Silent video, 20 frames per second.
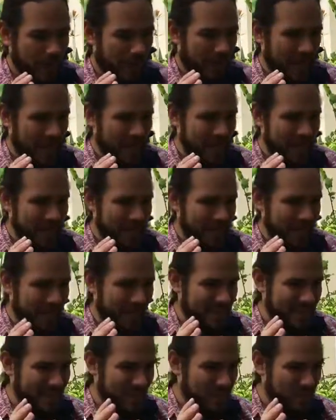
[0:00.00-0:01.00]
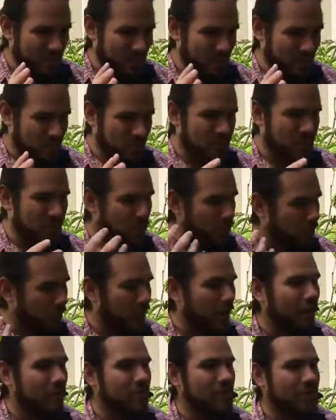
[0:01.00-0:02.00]
and they tend to stick
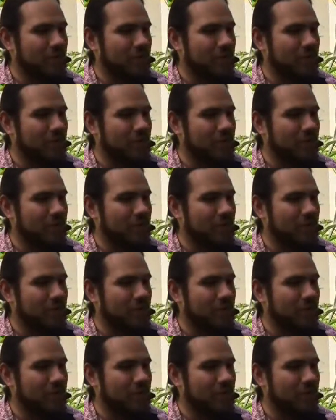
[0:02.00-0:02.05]
around.